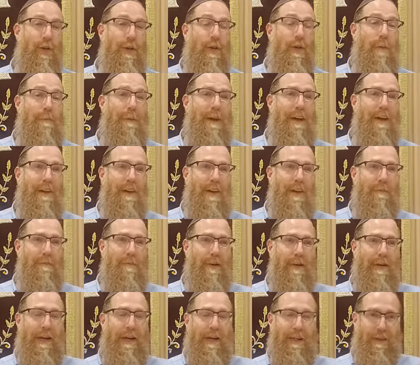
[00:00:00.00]
they would pick a
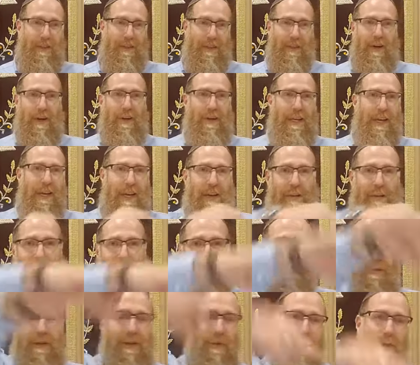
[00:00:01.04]
number and you start here
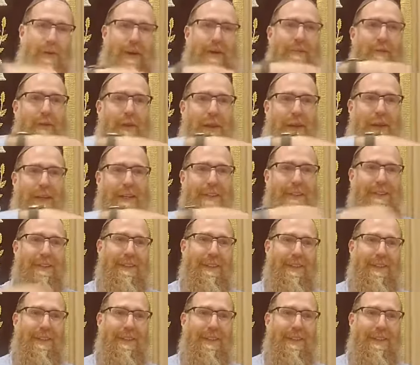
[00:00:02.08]
and wherever it ends.